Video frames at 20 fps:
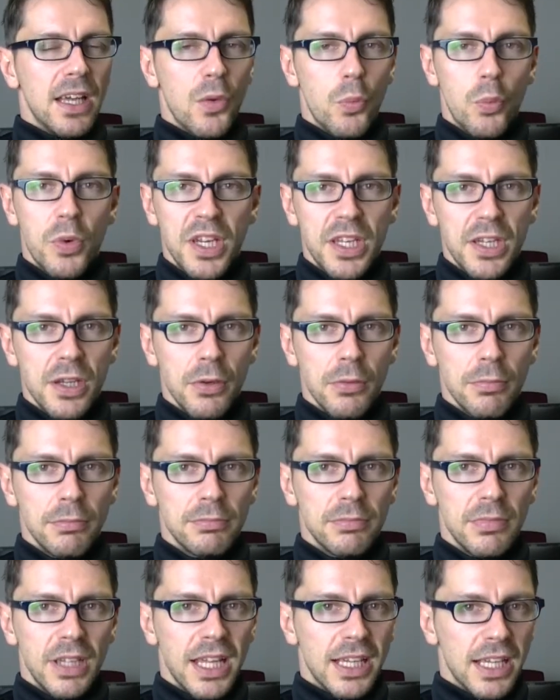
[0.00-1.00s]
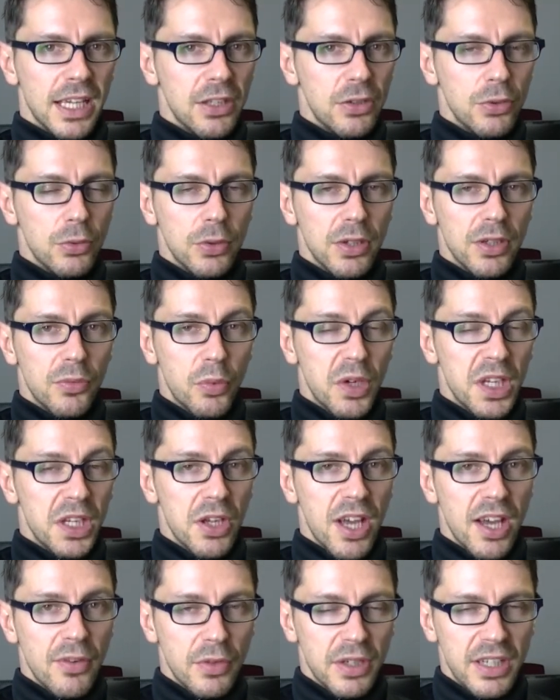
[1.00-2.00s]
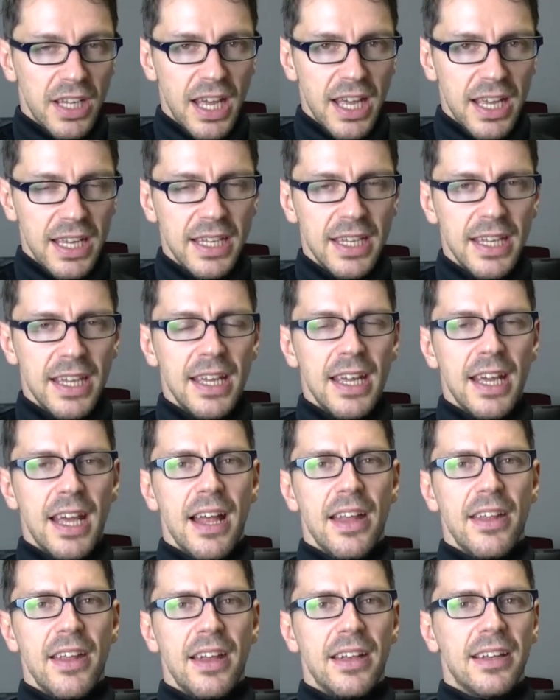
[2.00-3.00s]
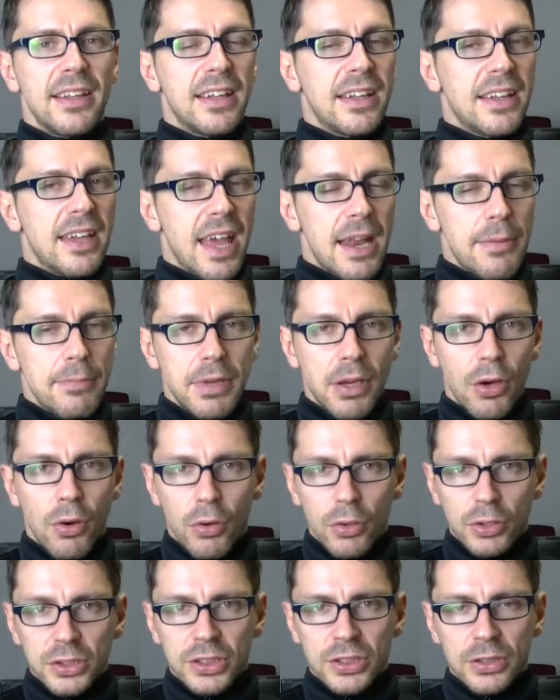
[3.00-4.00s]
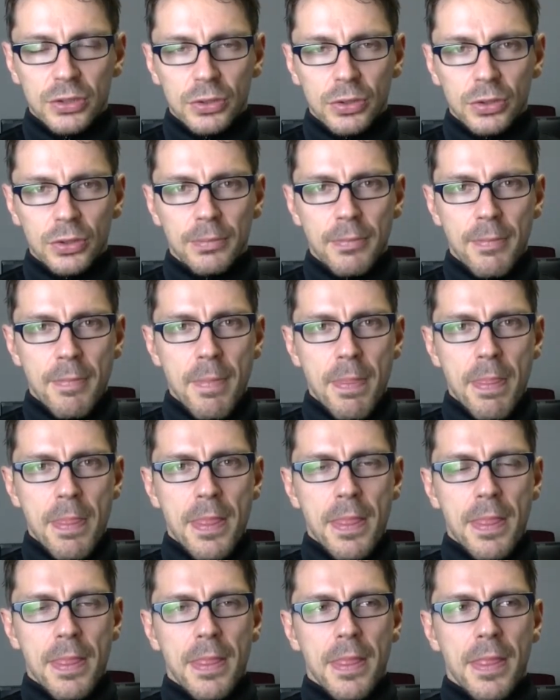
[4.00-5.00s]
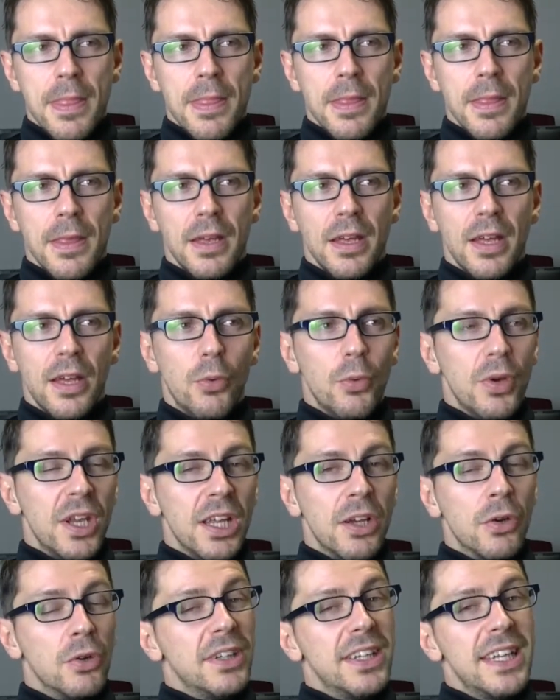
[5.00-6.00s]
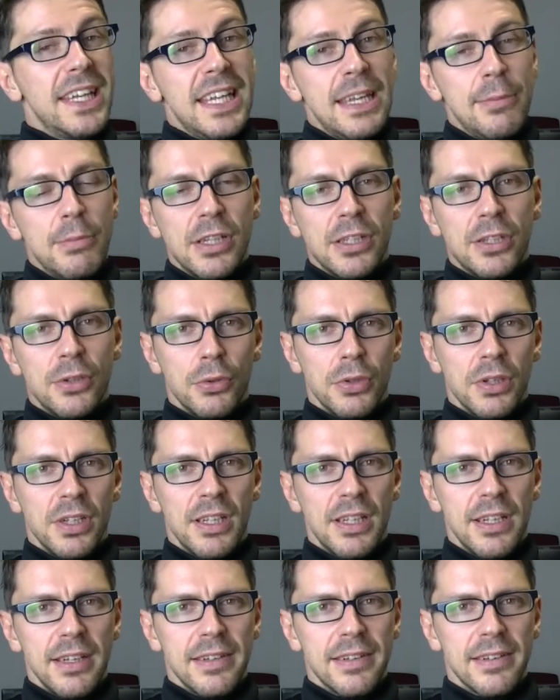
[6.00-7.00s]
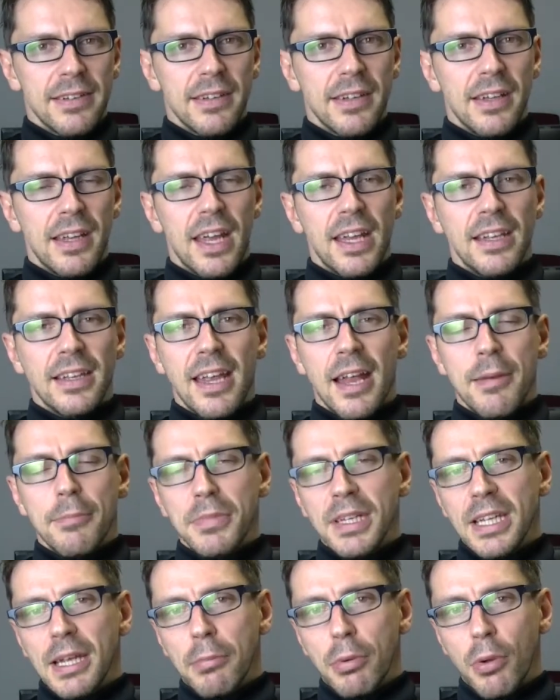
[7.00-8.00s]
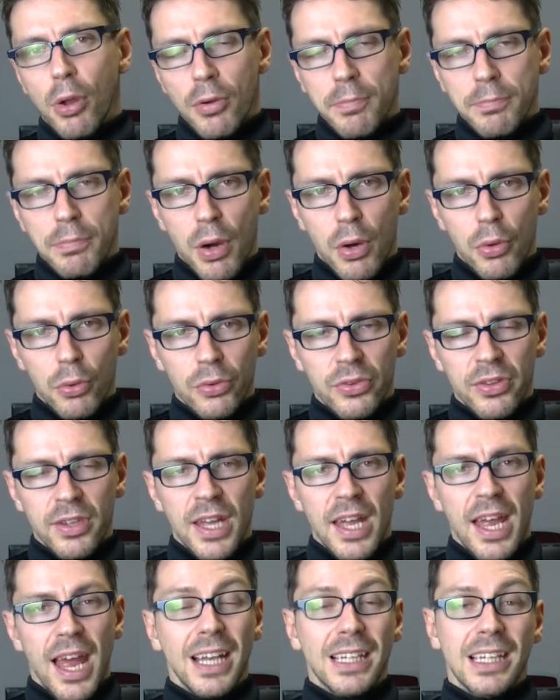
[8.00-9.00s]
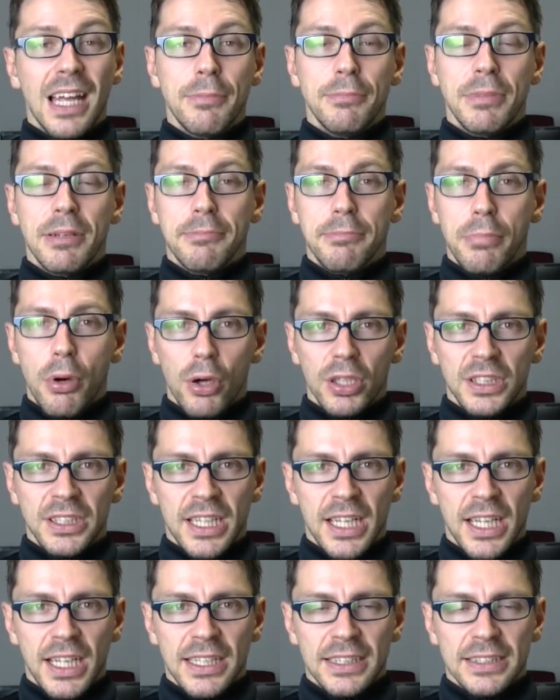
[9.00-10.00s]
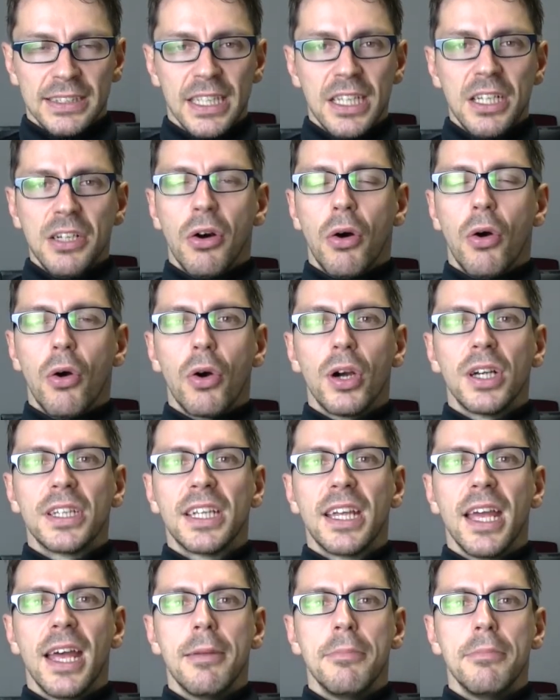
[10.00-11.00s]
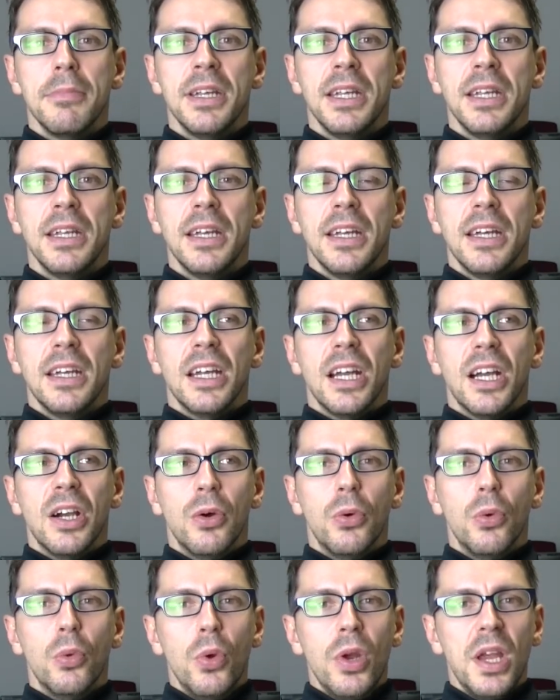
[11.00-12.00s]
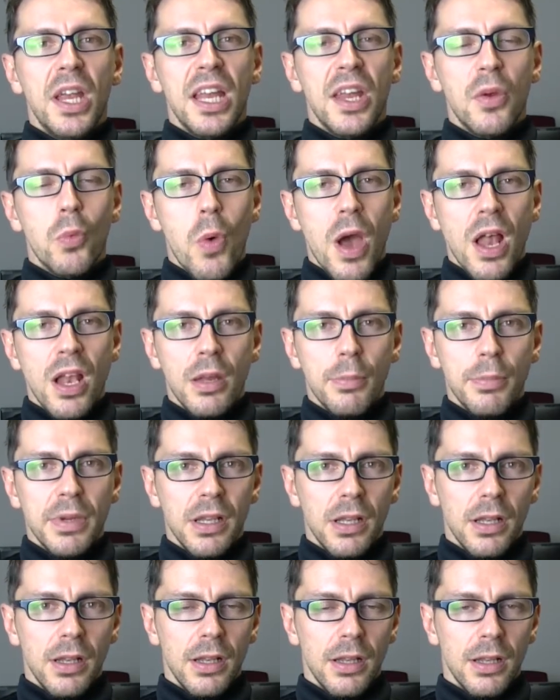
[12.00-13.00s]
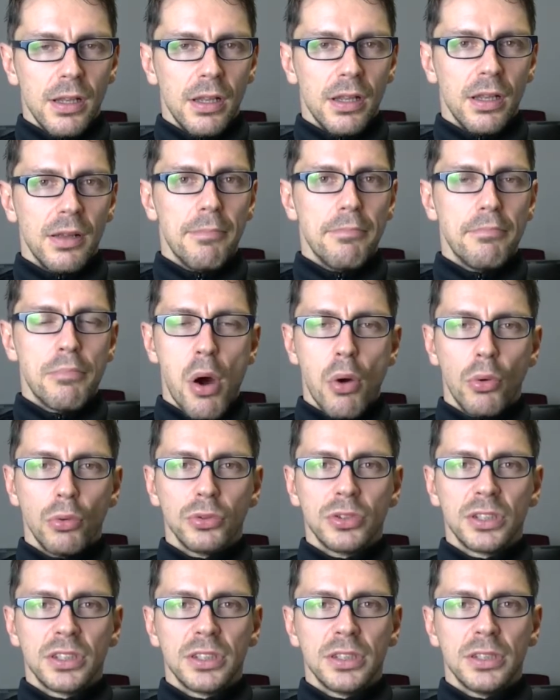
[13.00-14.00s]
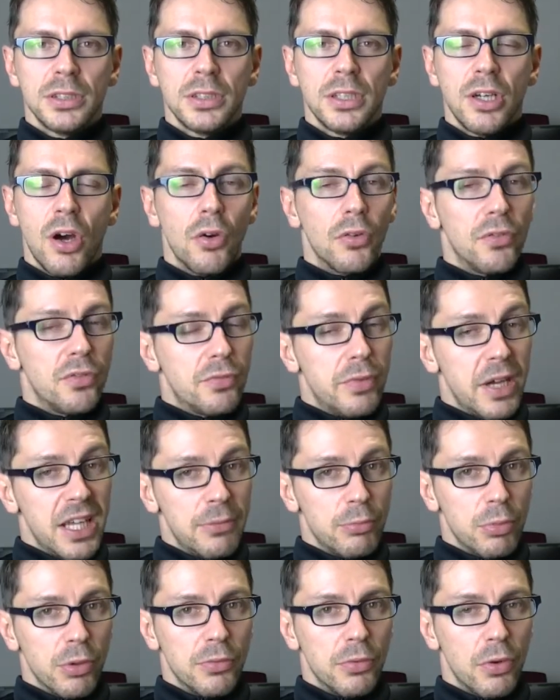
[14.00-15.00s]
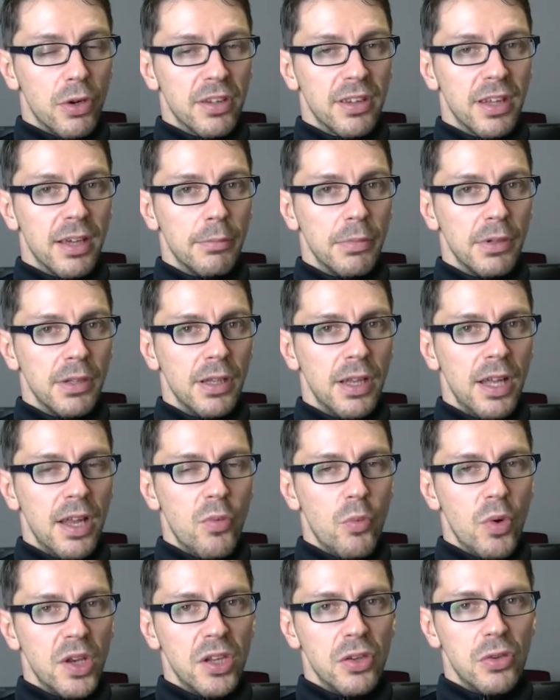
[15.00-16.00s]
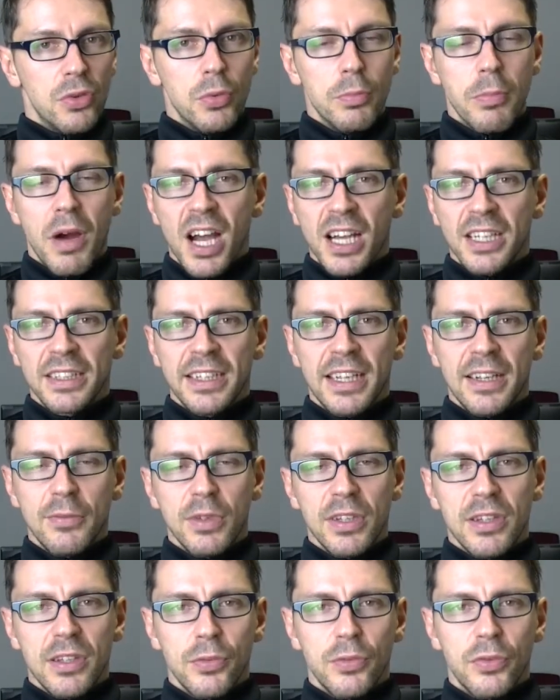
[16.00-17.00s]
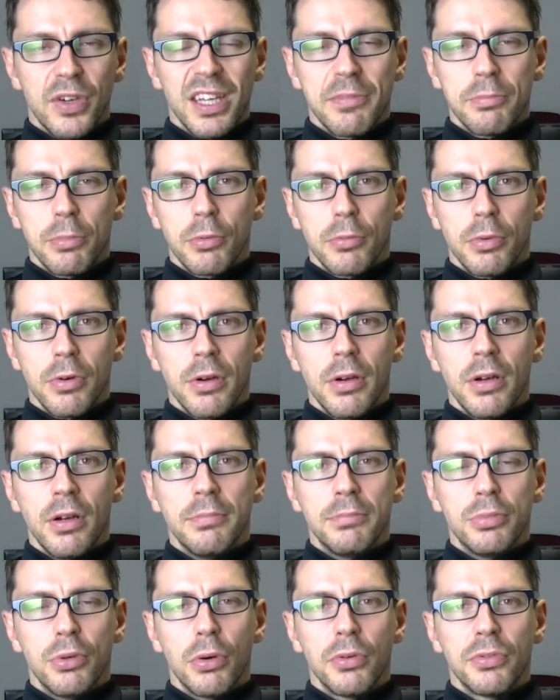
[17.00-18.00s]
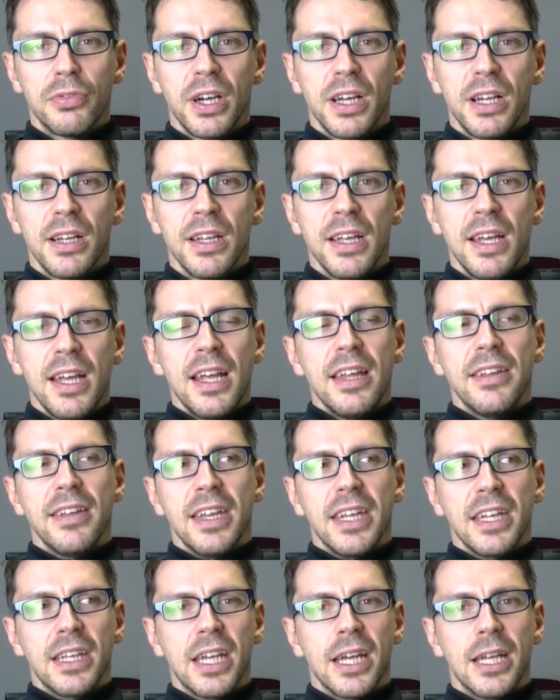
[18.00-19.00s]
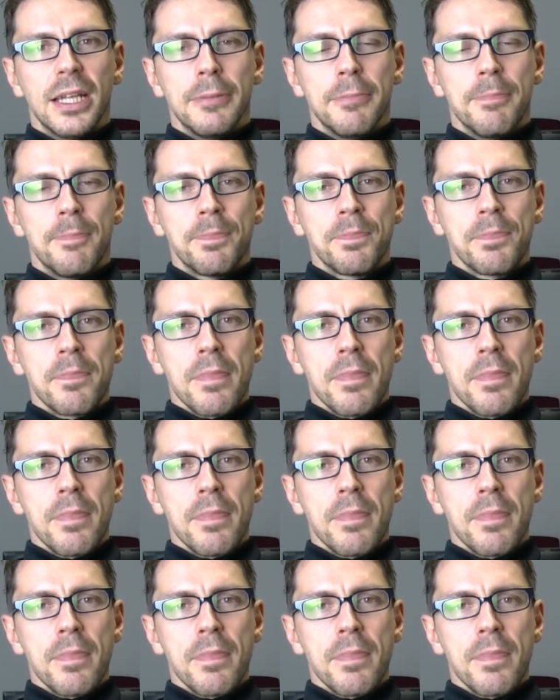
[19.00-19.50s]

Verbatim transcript: a video, like I do a video every day. And that can be also a really good email to your list. It can be a blog post, it can be a podcast, or it can be a really valuable post on Facebook, for example. When you do marketing with your Facebook profile, then you can